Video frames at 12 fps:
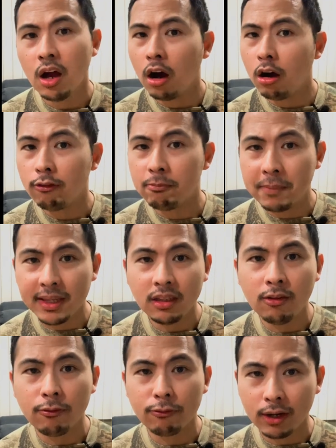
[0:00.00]
of
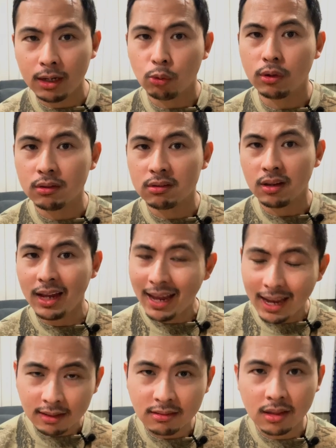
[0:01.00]
many fragrance
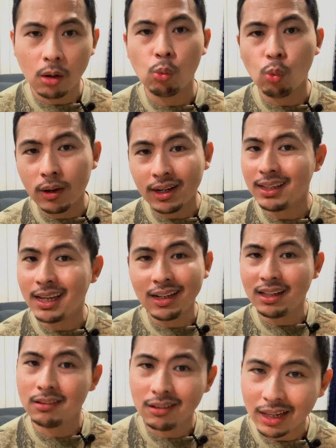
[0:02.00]
heads that wanna get
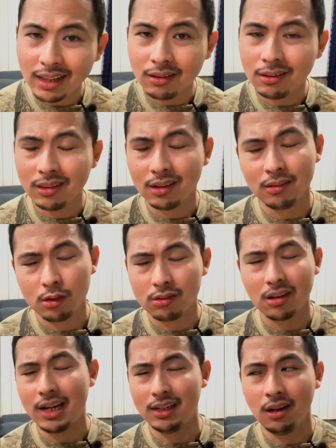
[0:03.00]
into leather, and they're just
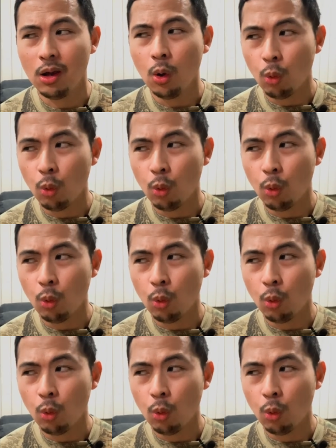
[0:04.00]
like,